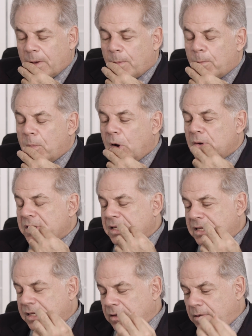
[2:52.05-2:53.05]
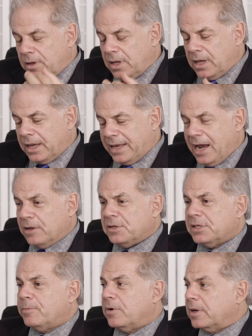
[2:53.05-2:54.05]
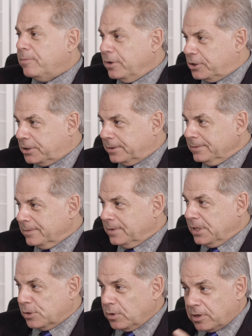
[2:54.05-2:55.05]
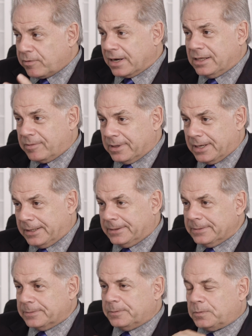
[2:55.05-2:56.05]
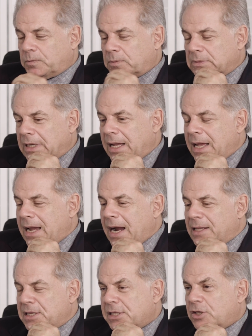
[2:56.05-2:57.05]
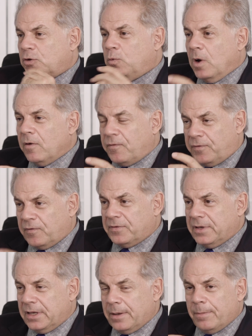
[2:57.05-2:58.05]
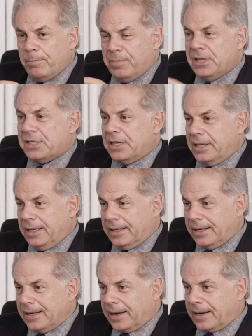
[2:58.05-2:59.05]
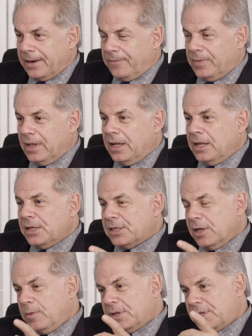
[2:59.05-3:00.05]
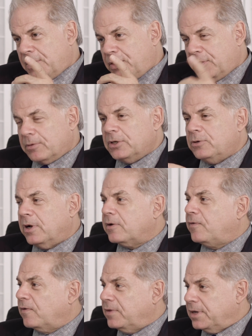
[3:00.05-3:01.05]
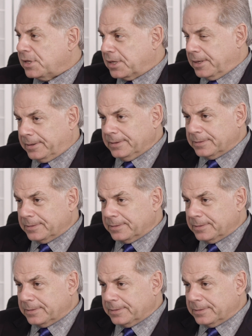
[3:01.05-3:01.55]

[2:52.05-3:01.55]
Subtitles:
Moses encounters the burning bush. It's all directly related. And this is 1250 BCE. So it's 3,250 years ago.